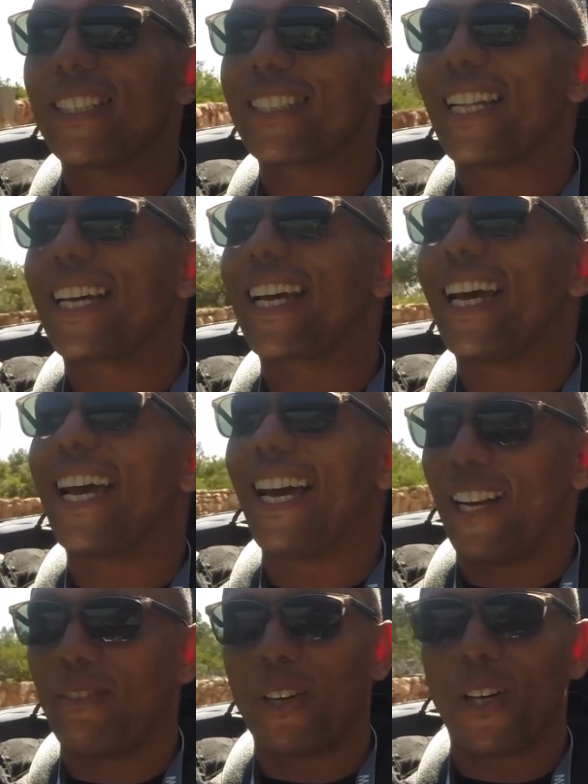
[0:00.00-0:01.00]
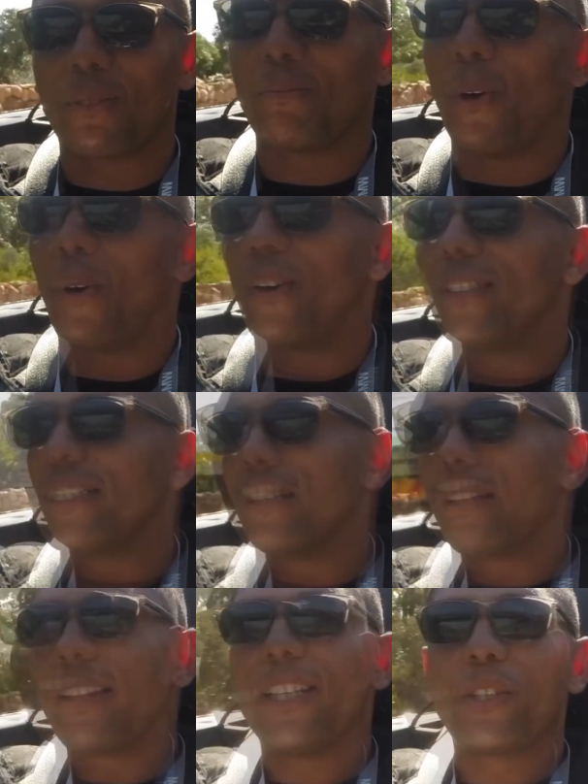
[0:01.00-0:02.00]
fashion, feels like a hell of a lot.
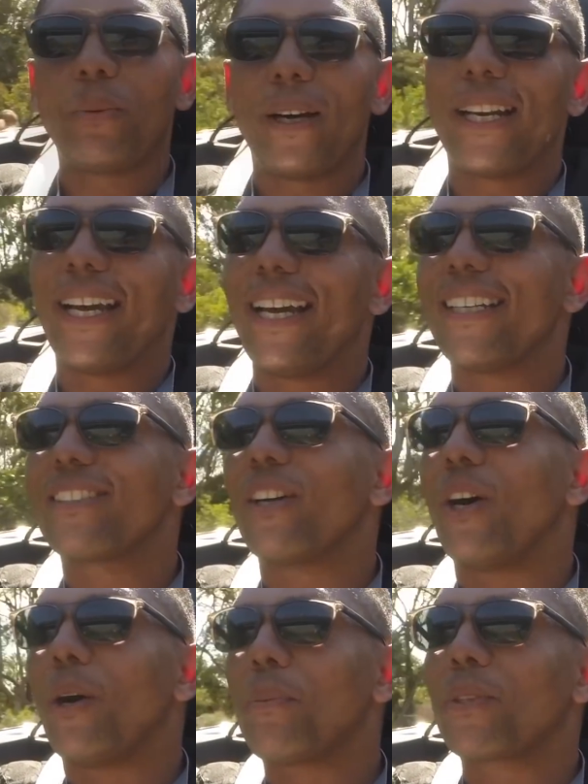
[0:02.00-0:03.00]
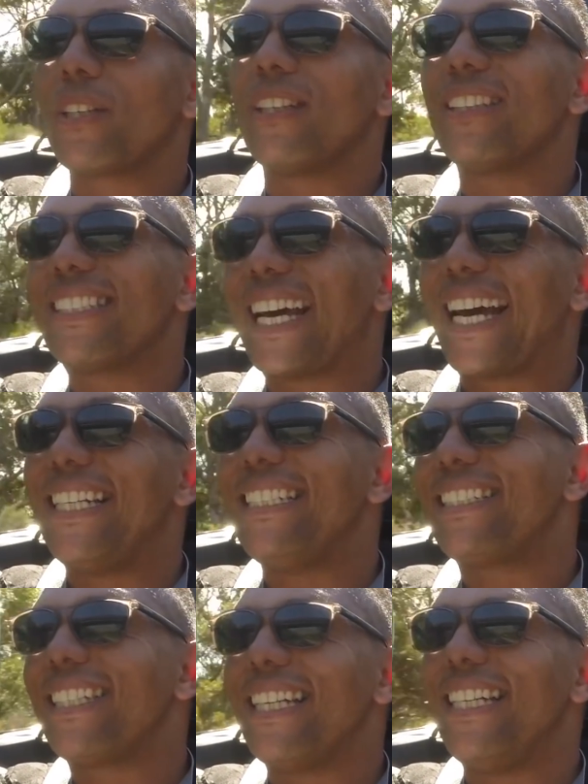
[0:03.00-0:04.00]
This one has the optional
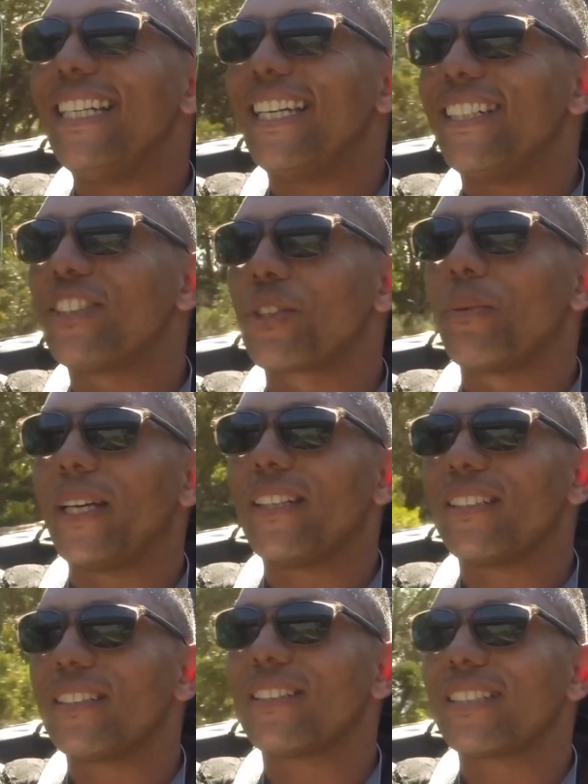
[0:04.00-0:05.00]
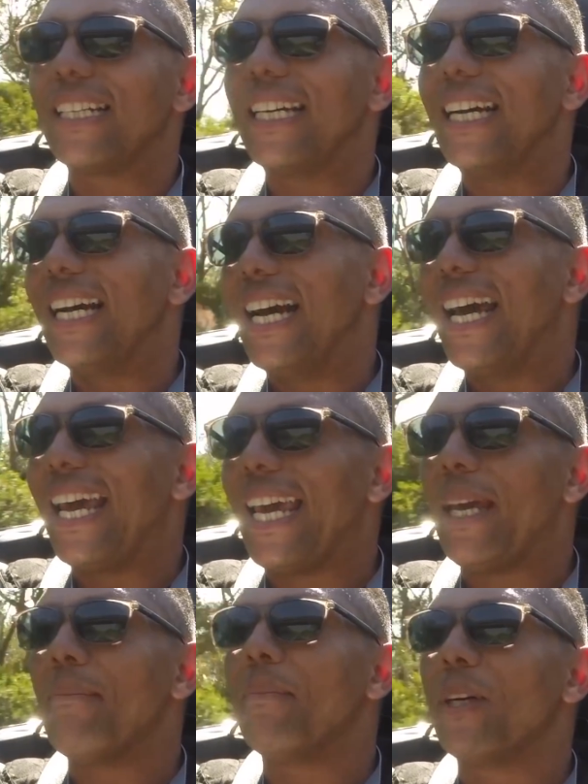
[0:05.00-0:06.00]
19-inch wheels,
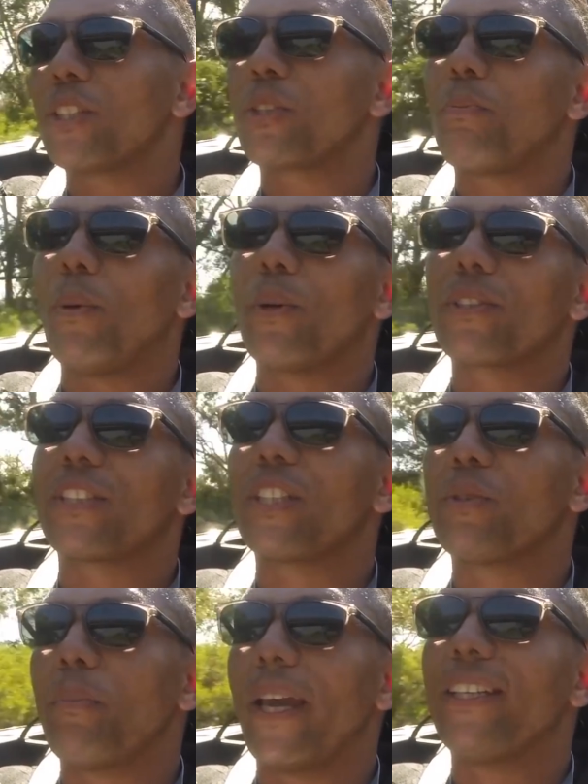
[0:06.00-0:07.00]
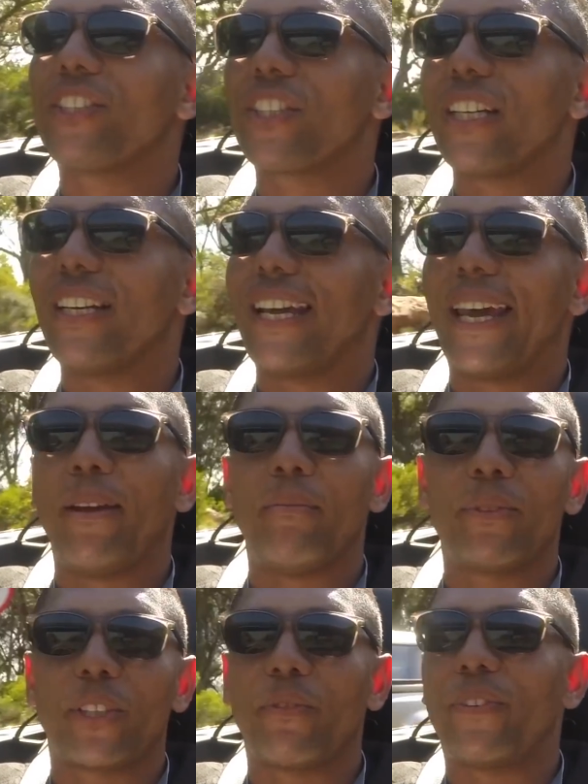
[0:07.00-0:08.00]
M Sport suspension, M
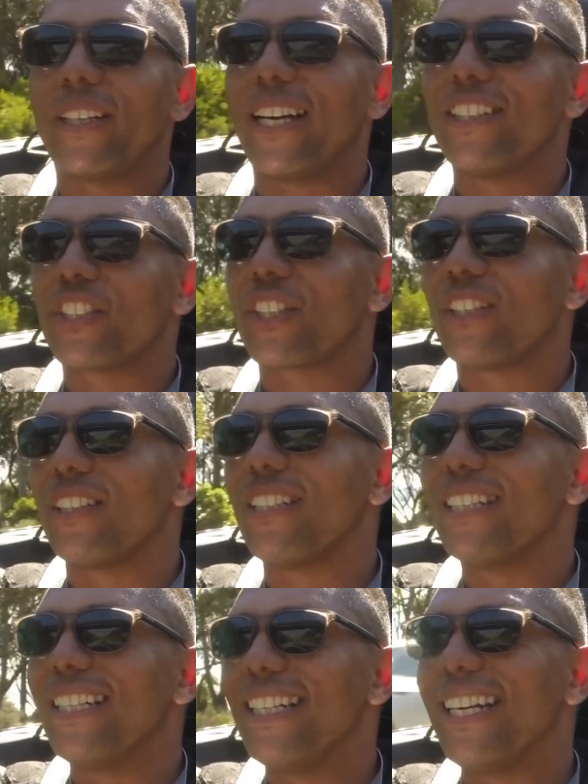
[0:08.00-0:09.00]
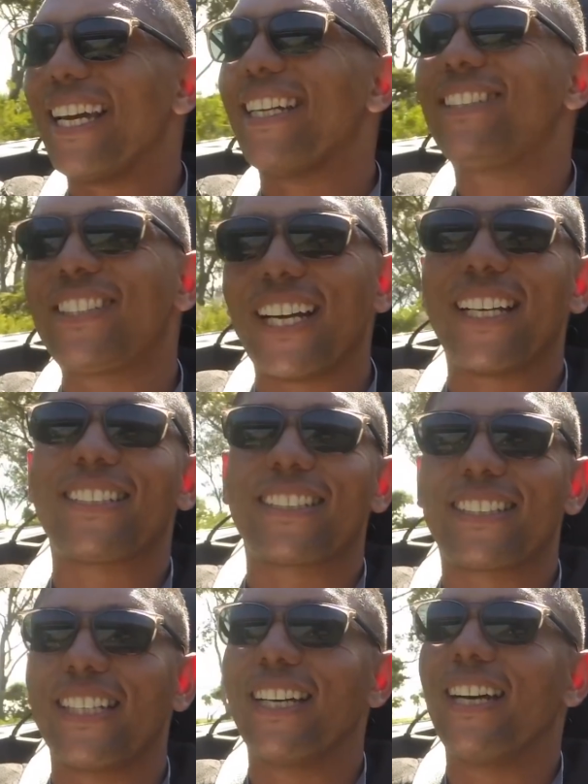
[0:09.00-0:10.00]
differential, and just
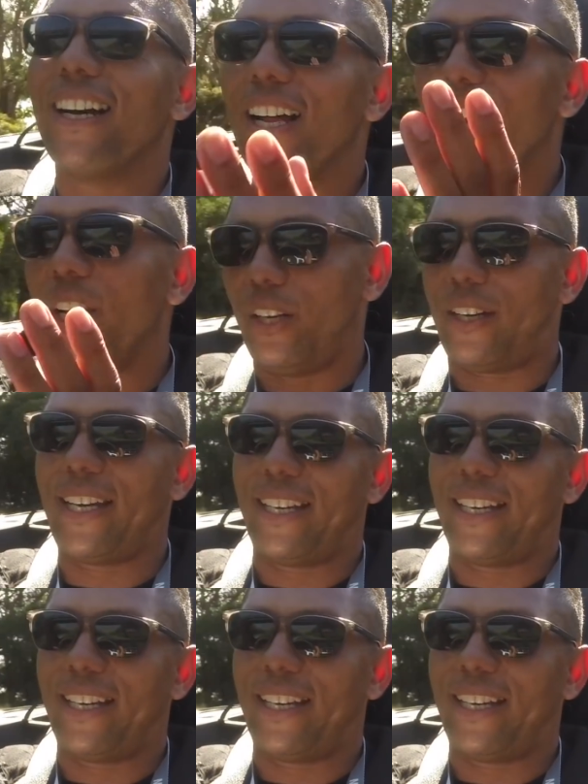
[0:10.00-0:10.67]
look at